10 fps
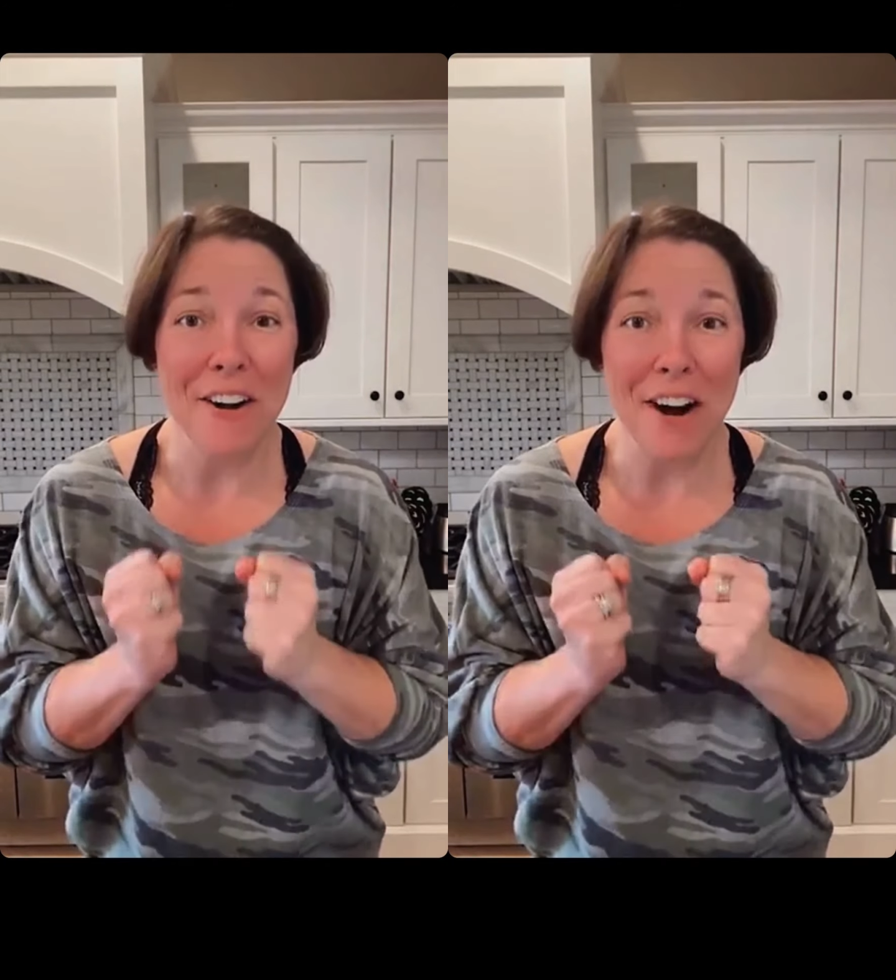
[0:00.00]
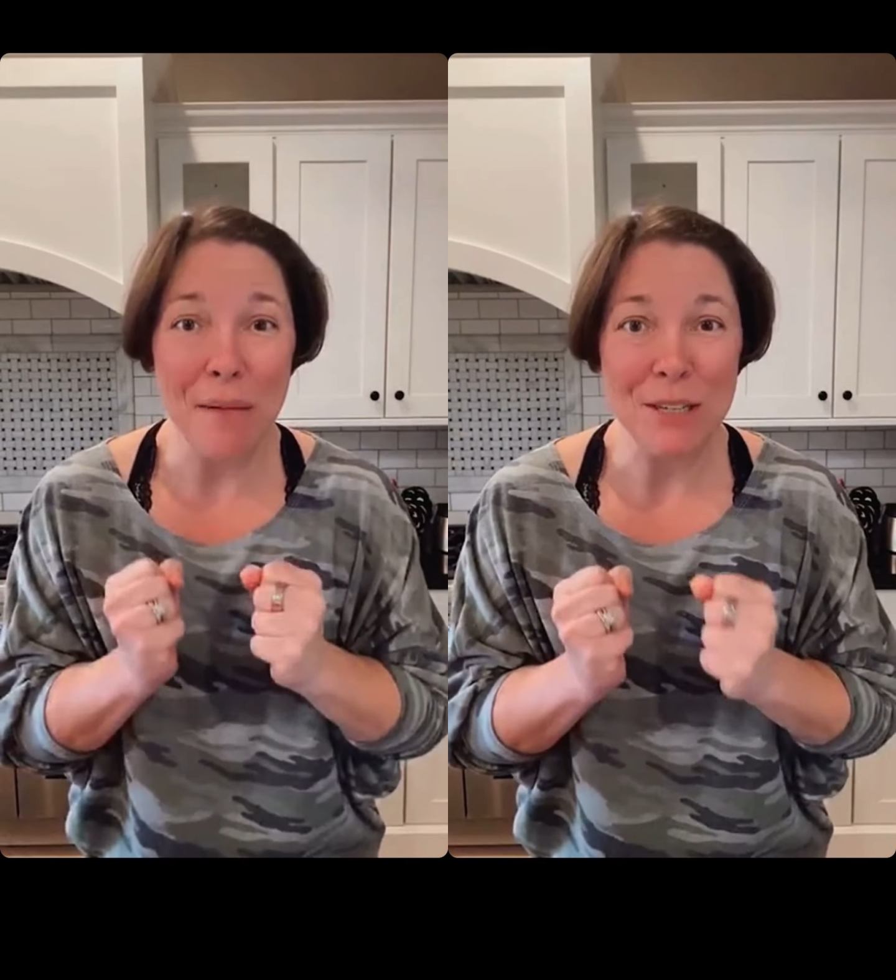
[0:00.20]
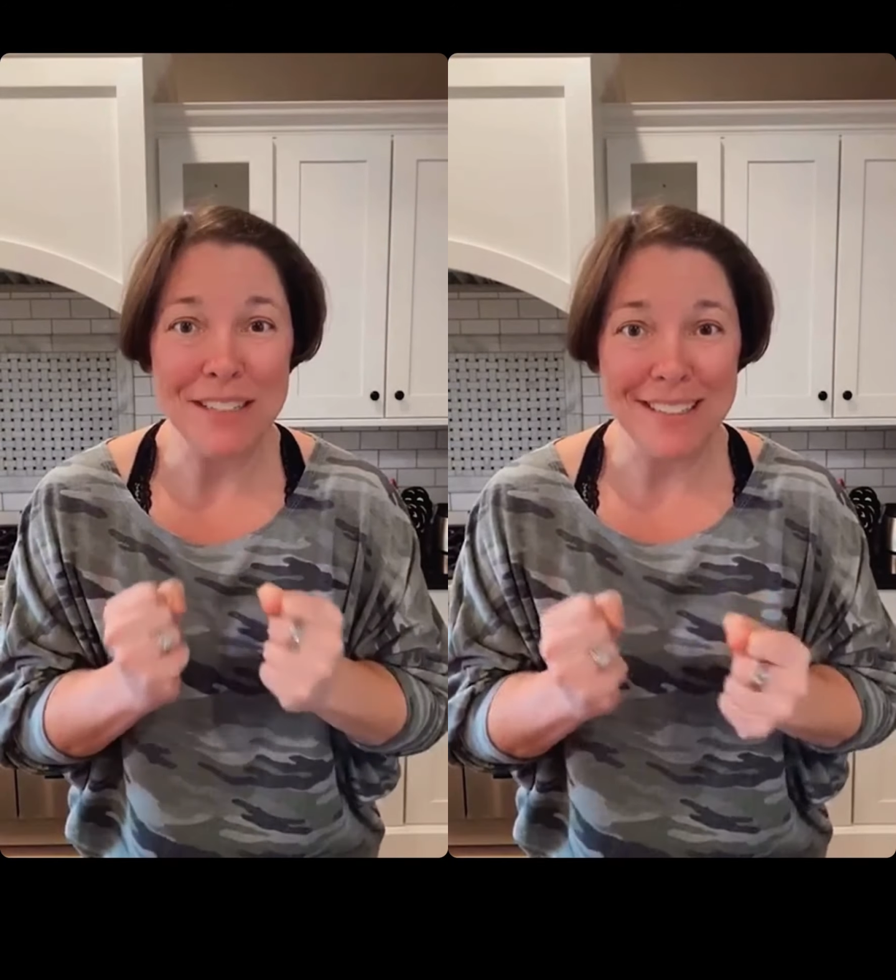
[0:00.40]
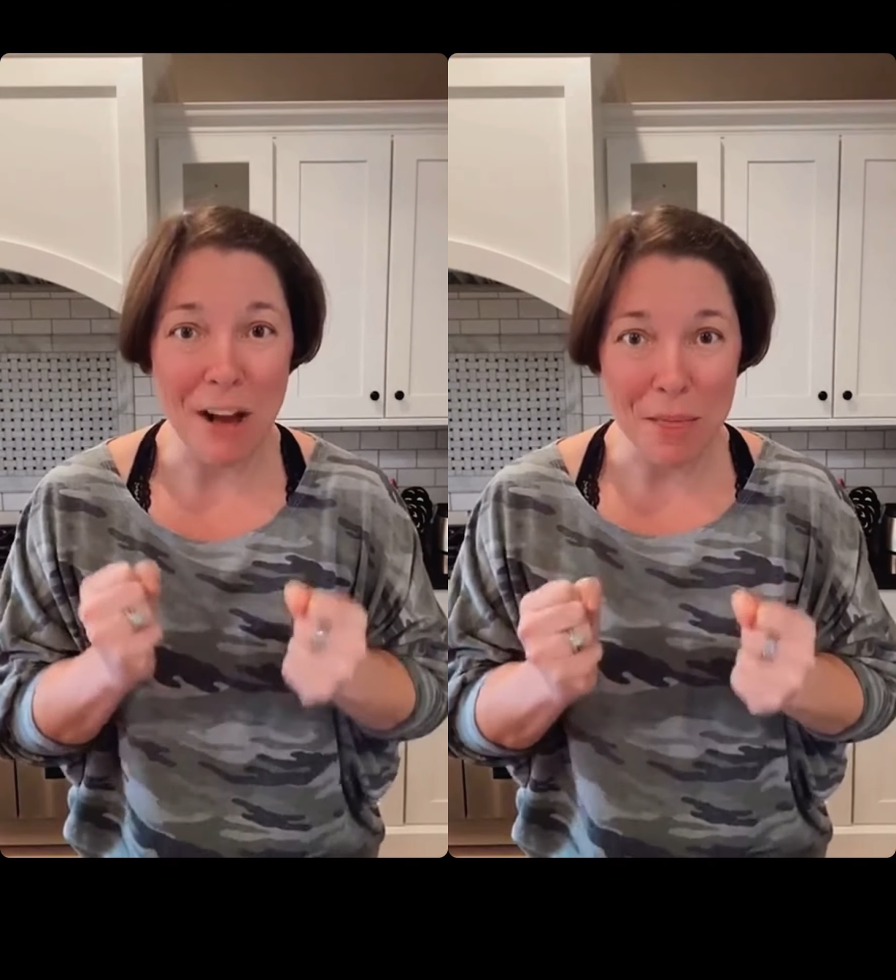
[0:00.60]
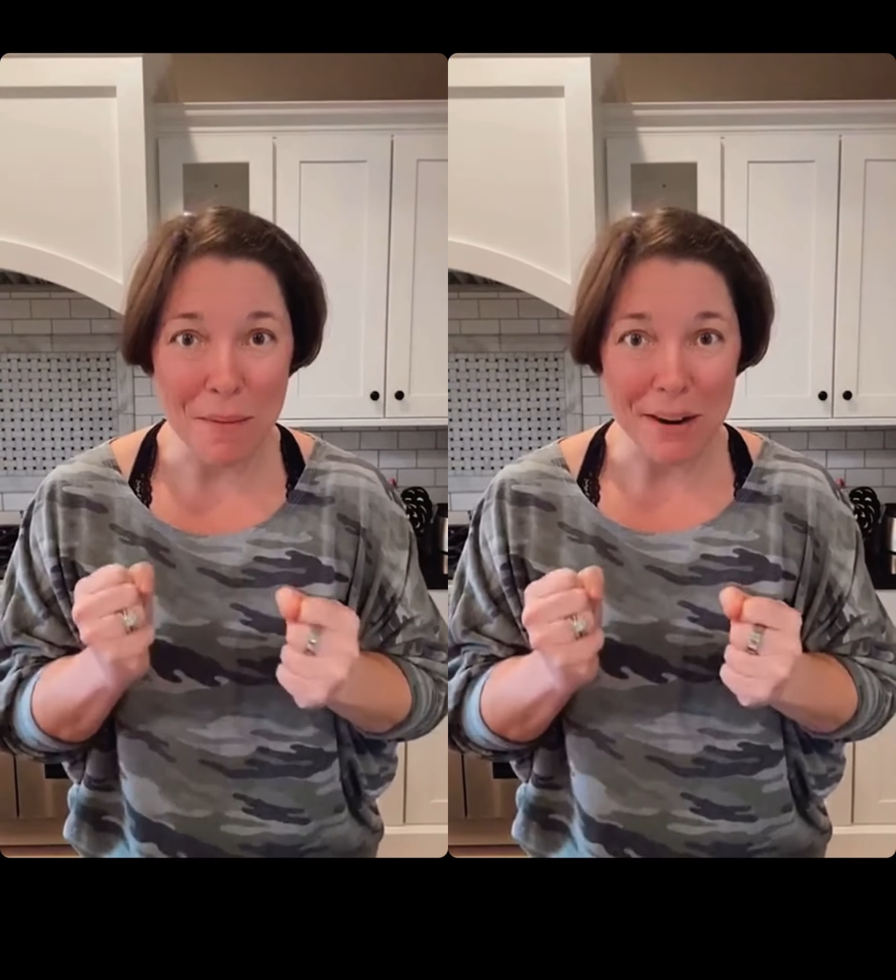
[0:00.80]
options on
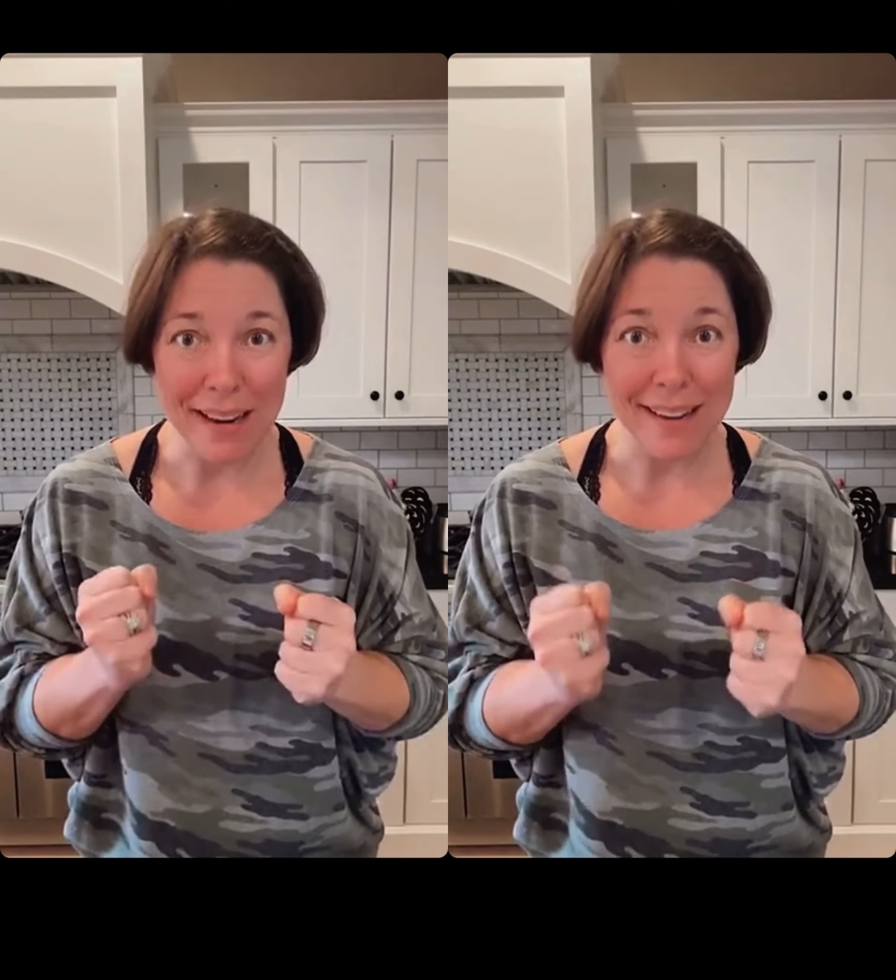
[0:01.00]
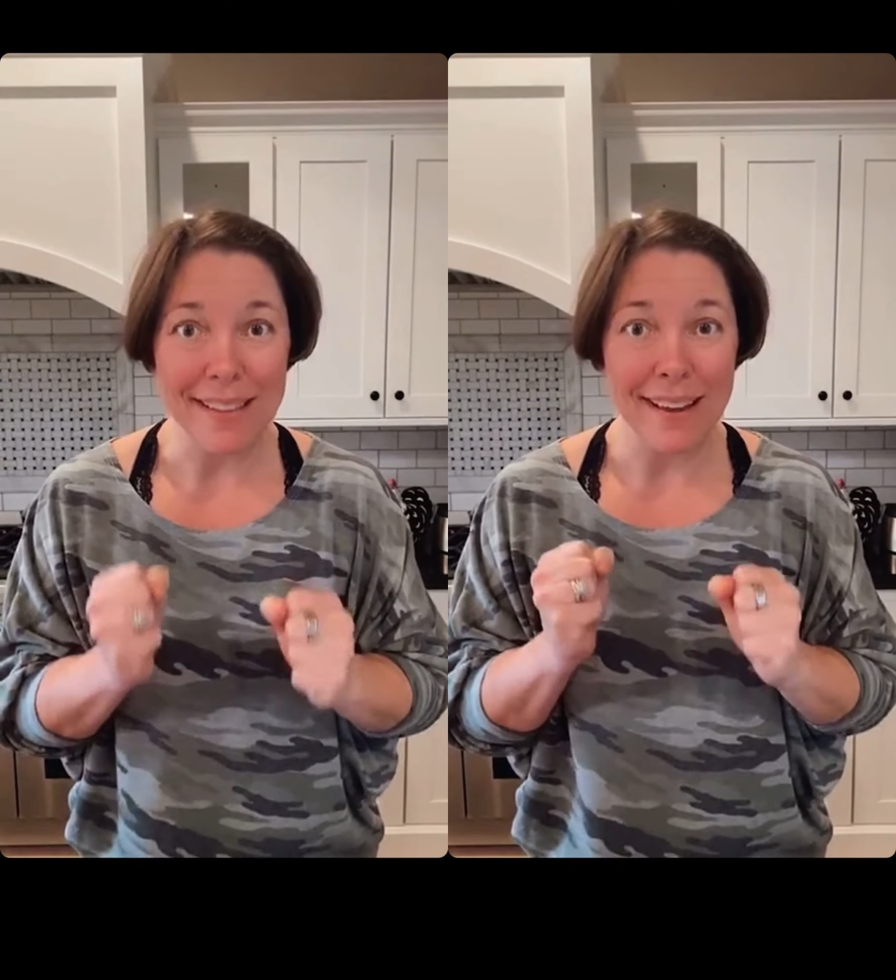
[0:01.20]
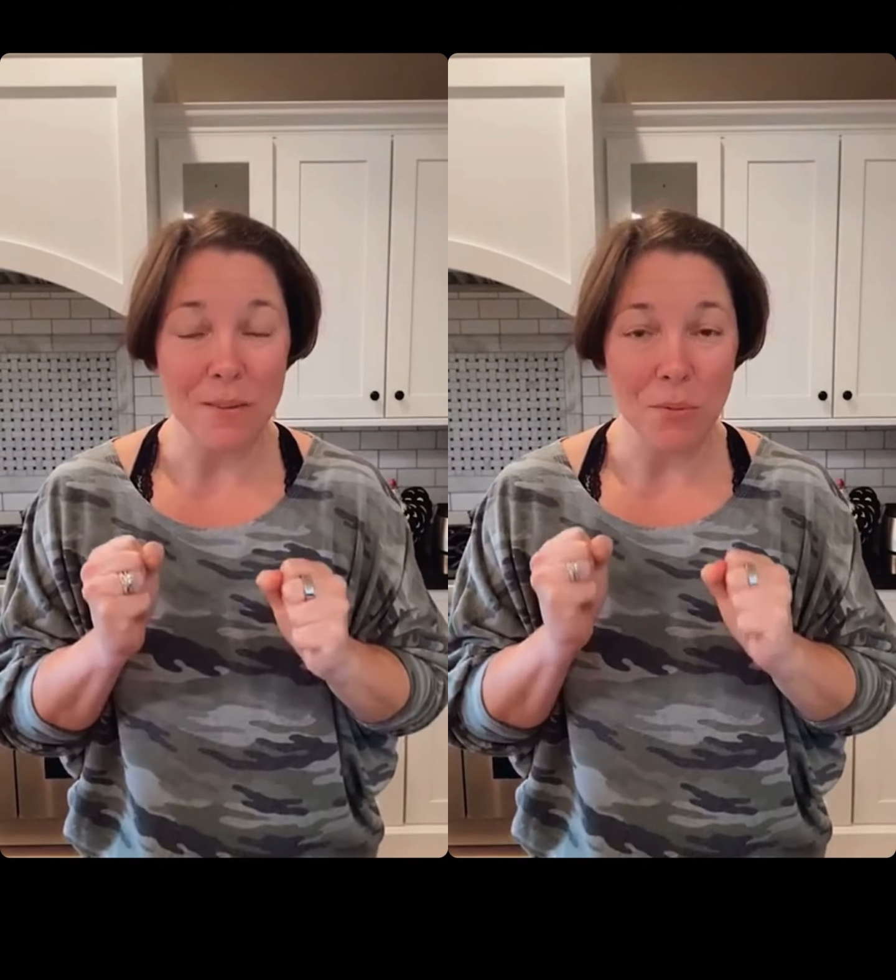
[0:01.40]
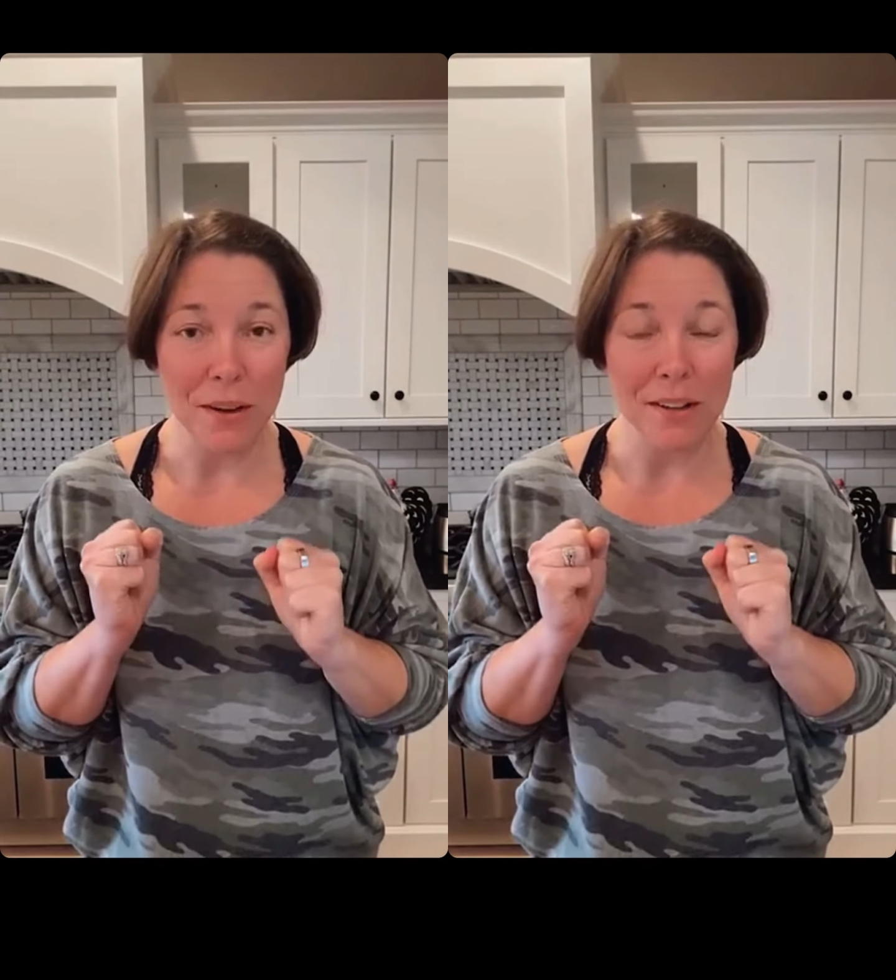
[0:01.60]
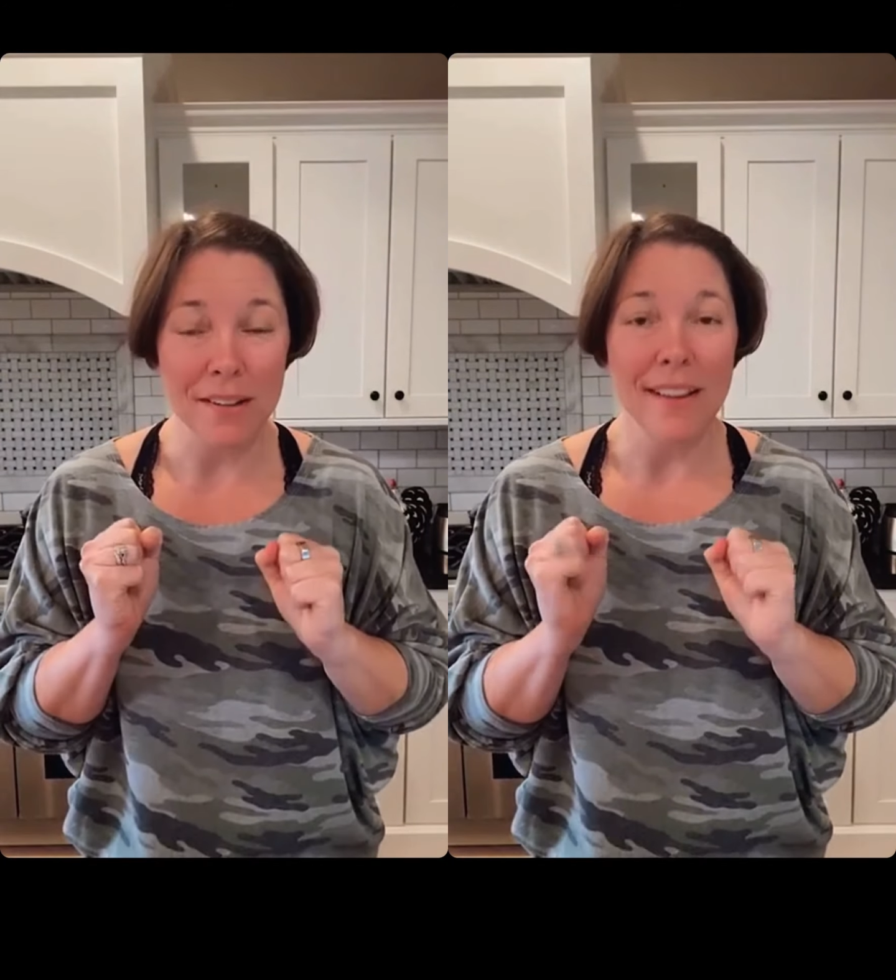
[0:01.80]
the market that
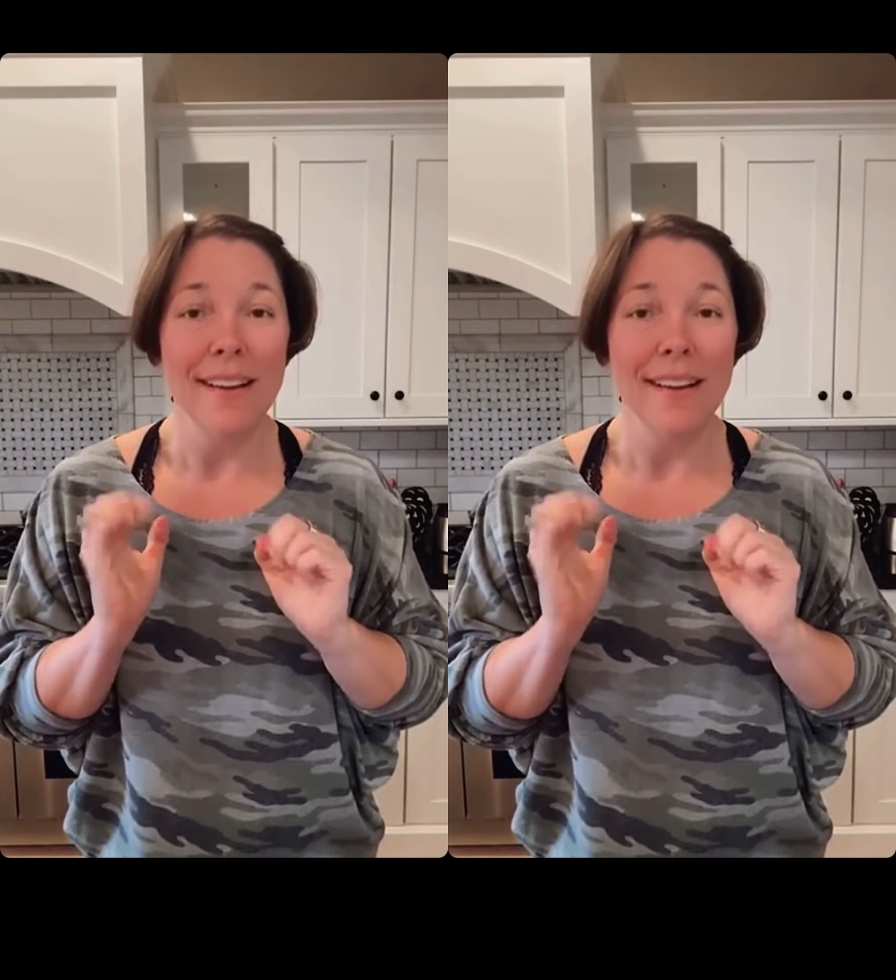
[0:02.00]
will